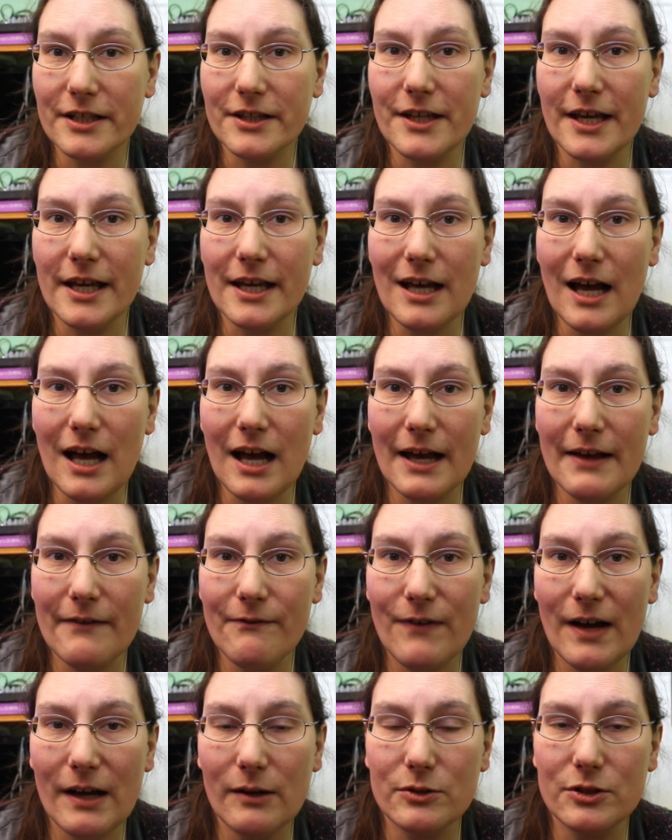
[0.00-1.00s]
thing I
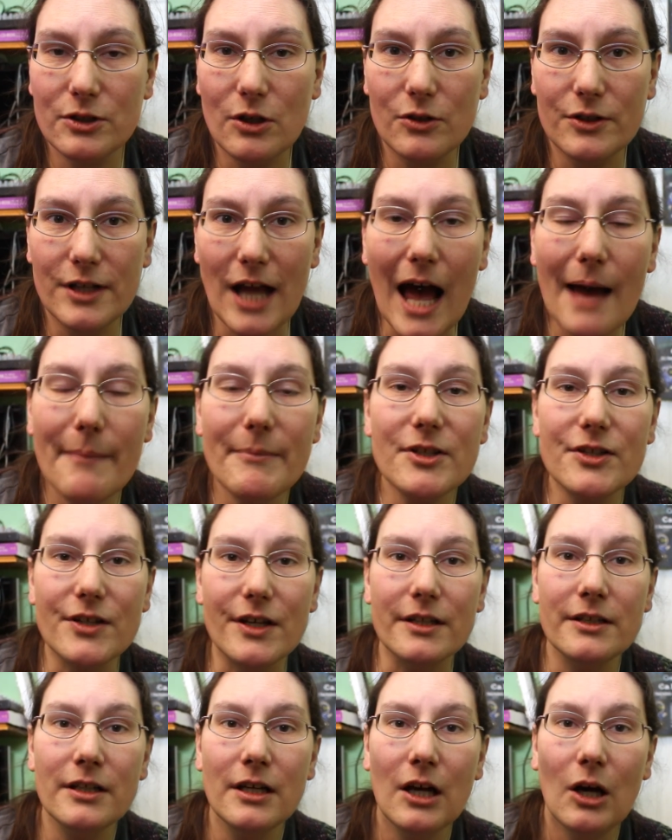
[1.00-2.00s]
found on
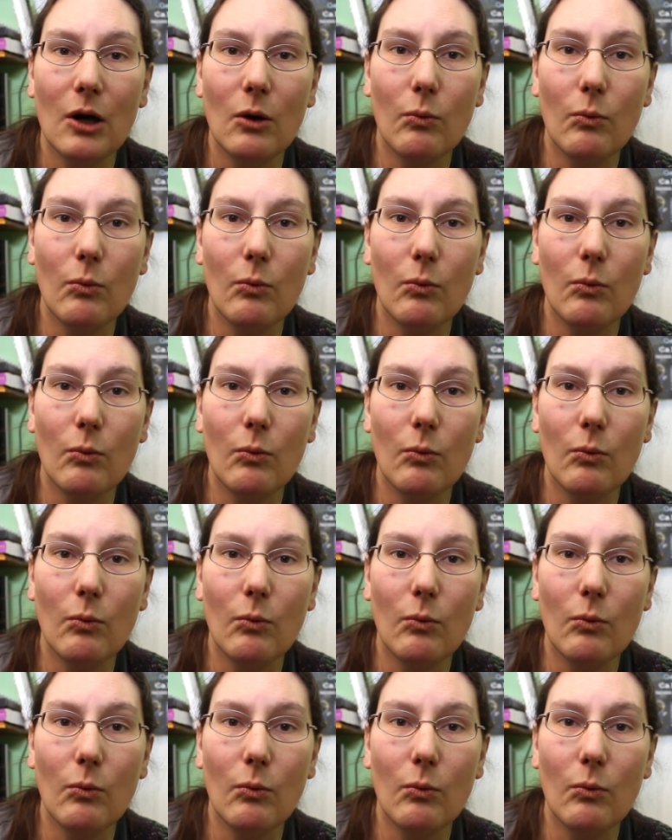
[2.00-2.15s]
Amazon